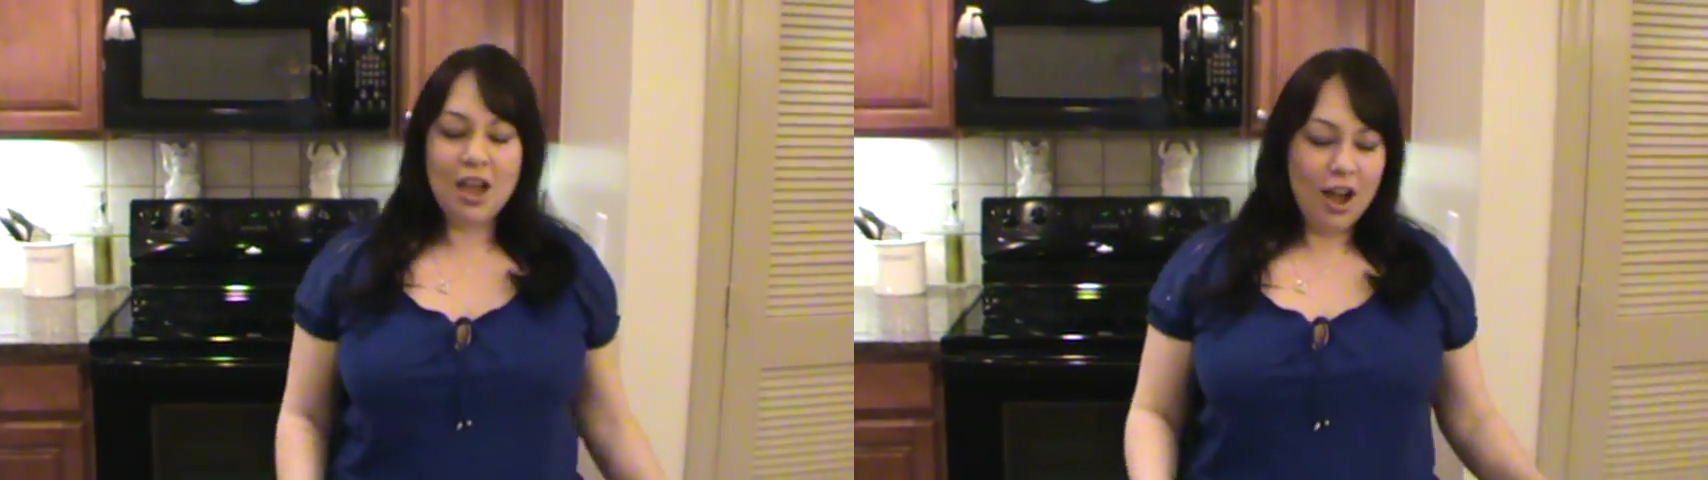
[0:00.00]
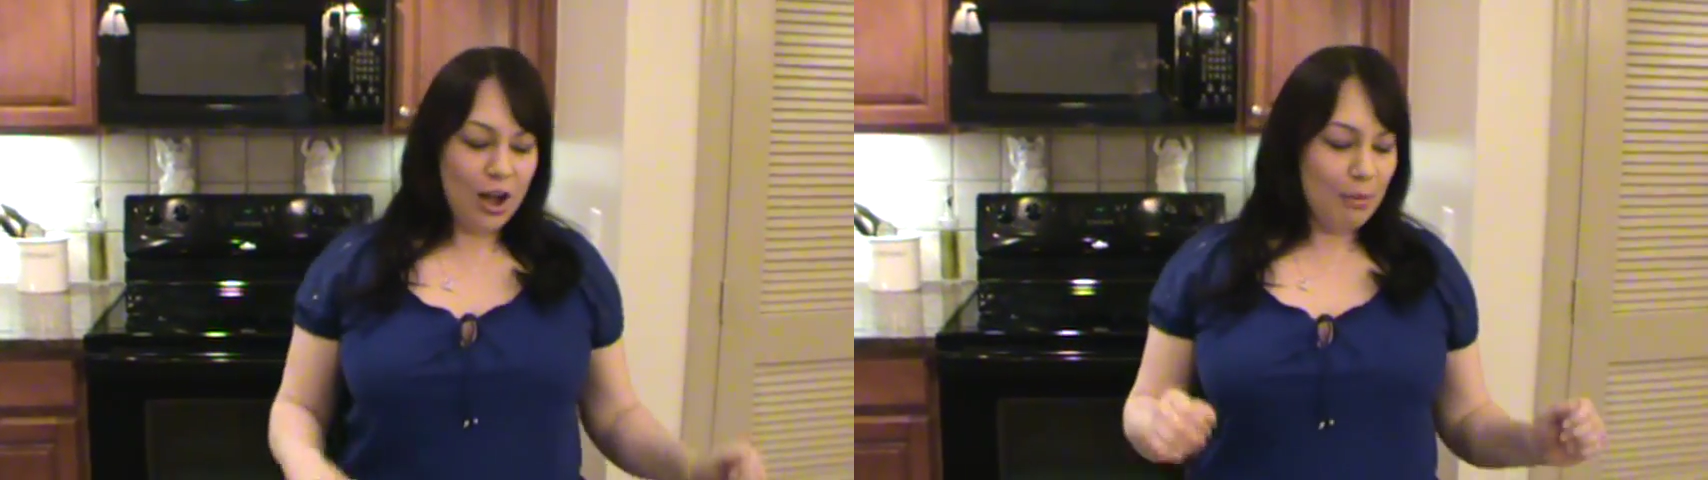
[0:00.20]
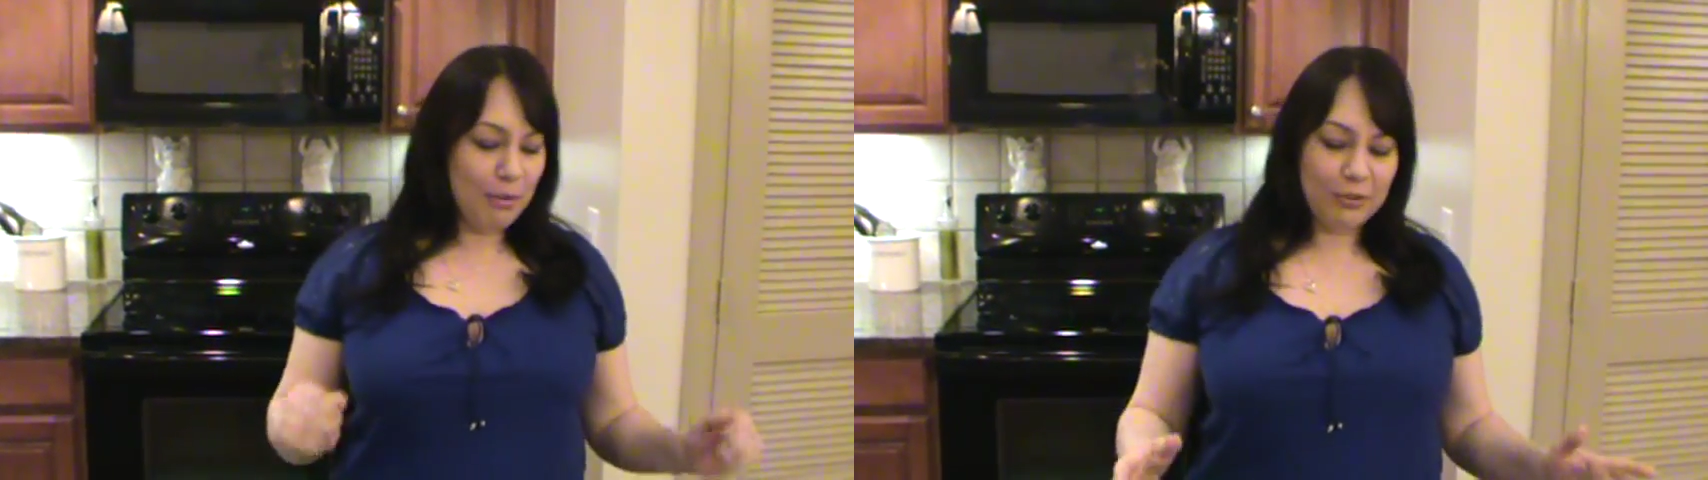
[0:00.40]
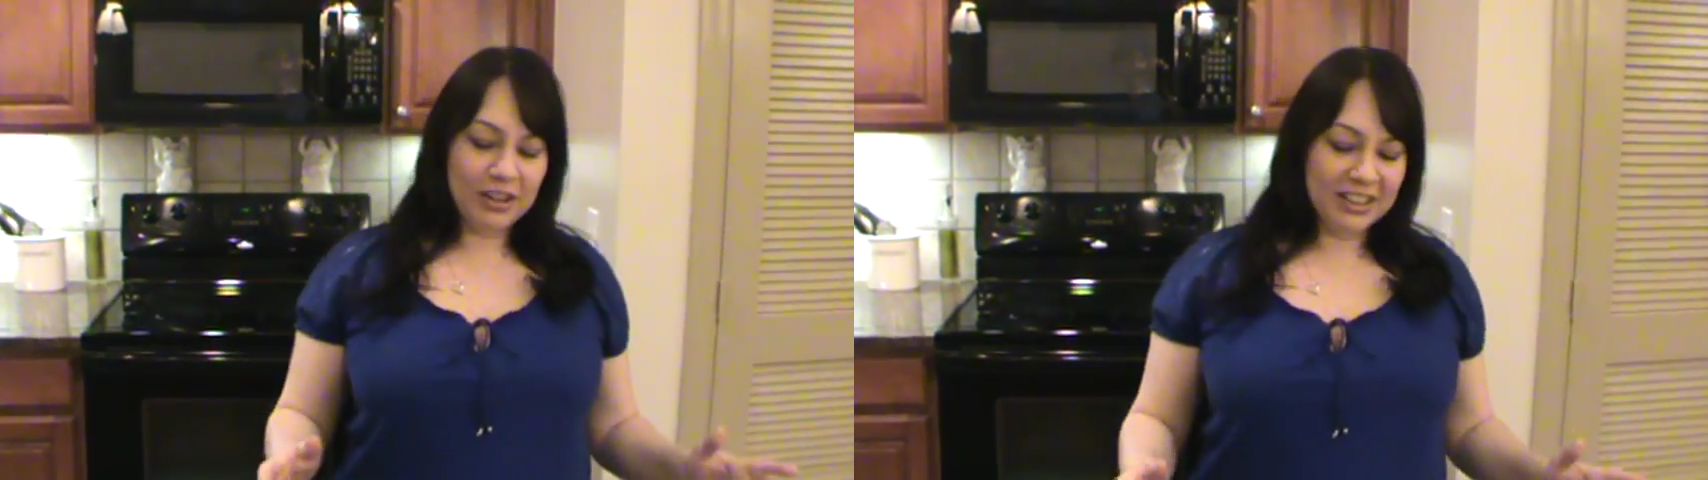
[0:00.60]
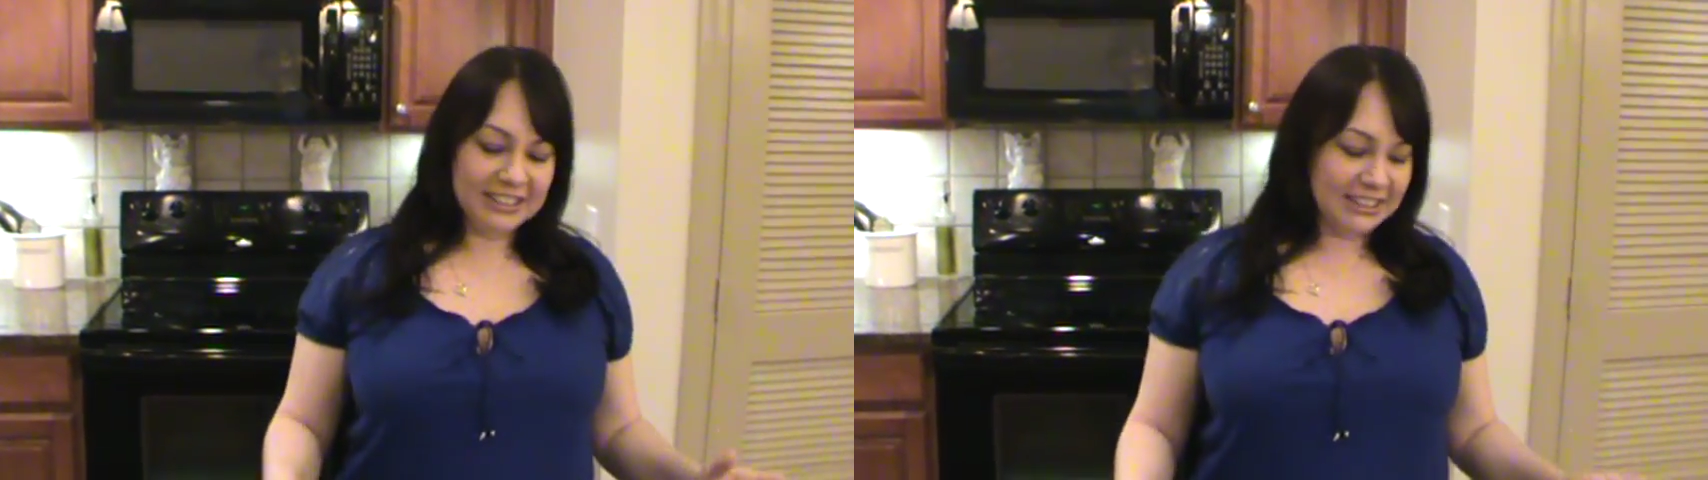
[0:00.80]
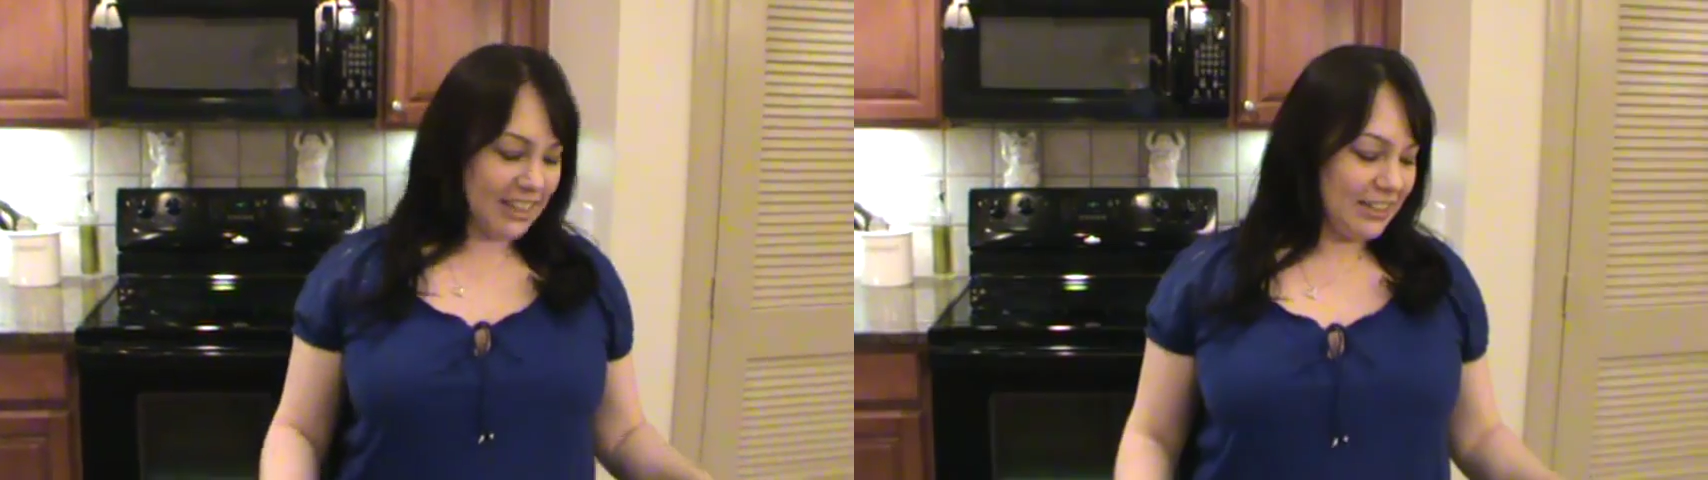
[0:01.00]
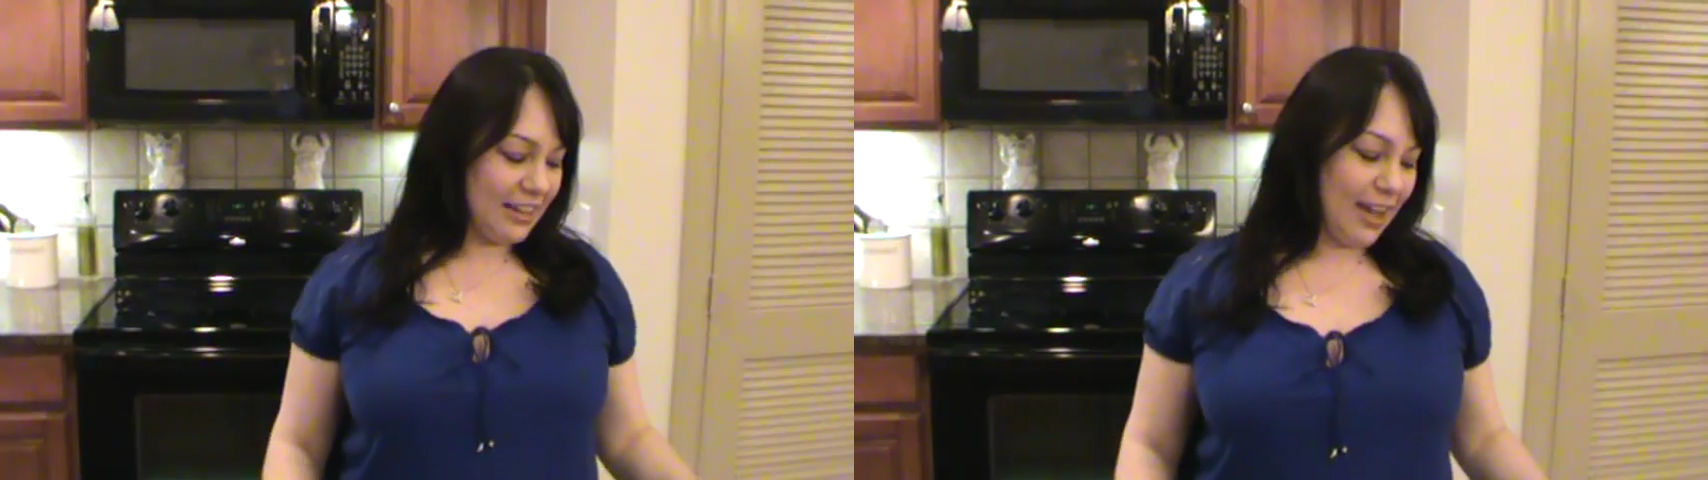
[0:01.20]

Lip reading: I'm very excited.